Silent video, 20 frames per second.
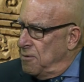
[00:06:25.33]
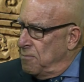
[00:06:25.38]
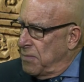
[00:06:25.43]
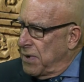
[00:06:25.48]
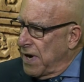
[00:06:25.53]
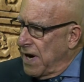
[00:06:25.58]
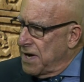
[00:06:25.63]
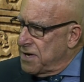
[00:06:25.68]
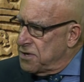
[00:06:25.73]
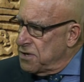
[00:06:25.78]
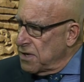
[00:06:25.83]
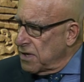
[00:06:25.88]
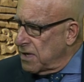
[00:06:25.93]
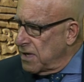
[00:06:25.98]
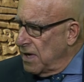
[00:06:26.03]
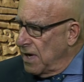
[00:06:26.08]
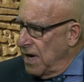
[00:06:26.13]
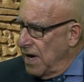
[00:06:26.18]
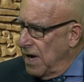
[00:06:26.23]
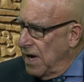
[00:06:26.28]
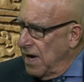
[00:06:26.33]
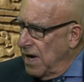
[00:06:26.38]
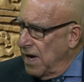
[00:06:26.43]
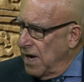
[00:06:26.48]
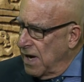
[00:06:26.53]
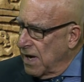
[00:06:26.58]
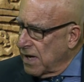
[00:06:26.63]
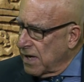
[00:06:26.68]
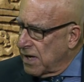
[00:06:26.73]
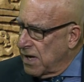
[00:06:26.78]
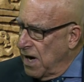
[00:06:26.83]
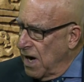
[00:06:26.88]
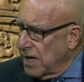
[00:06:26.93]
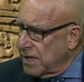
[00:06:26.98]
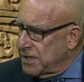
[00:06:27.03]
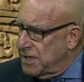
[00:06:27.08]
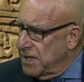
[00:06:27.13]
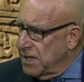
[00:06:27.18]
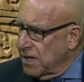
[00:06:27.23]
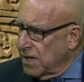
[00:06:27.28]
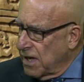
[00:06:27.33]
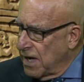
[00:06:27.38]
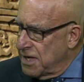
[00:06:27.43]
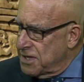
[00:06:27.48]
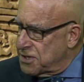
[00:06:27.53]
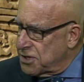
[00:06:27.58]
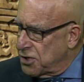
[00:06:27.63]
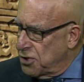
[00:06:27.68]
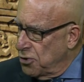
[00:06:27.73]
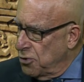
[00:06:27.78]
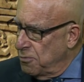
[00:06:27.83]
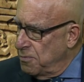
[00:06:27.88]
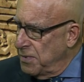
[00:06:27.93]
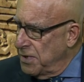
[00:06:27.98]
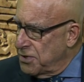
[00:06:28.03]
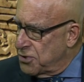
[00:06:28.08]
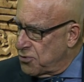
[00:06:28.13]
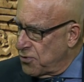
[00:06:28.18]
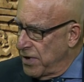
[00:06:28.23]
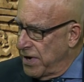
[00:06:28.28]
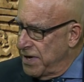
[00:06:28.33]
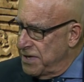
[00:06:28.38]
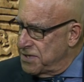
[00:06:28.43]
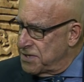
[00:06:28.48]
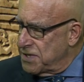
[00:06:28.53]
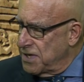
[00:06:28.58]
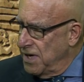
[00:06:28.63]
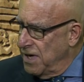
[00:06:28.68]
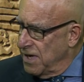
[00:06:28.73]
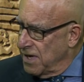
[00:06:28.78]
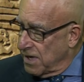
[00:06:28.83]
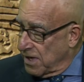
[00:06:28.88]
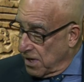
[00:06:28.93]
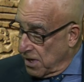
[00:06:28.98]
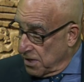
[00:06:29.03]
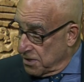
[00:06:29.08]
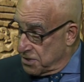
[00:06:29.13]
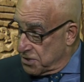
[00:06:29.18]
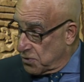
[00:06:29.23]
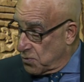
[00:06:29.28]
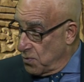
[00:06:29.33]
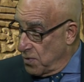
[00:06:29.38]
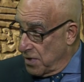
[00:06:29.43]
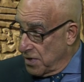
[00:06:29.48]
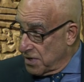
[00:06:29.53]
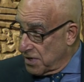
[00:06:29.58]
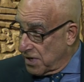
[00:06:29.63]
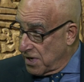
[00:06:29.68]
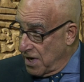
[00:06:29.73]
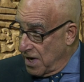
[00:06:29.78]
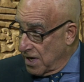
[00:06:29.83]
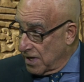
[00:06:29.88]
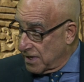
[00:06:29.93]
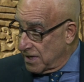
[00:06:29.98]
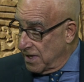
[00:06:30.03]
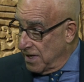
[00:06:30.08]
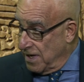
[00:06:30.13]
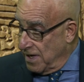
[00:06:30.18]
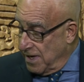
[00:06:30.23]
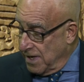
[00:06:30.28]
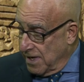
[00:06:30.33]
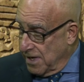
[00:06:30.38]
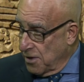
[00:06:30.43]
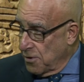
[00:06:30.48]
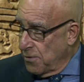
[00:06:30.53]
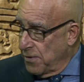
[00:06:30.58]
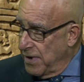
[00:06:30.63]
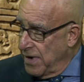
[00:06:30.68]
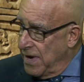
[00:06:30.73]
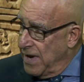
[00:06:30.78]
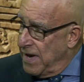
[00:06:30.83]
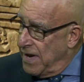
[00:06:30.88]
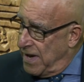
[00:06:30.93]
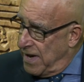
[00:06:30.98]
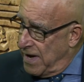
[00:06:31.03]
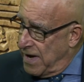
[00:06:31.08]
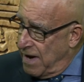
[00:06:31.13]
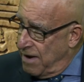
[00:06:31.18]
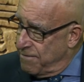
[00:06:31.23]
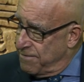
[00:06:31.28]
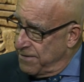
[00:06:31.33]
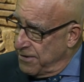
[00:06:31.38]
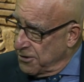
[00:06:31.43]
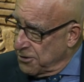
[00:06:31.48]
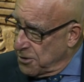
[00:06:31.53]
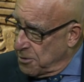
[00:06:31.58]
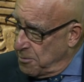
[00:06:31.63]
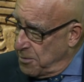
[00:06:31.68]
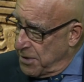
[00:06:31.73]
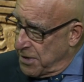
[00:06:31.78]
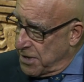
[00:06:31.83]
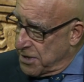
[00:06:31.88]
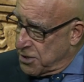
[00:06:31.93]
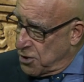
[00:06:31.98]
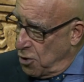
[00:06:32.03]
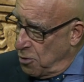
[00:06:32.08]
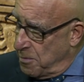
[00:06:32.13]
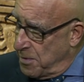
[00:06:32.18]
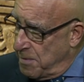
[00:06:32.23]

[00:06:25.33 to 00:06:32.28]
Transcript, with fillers: but I took cocktail ice cube trays, little square cup, little, and I filled them with adobe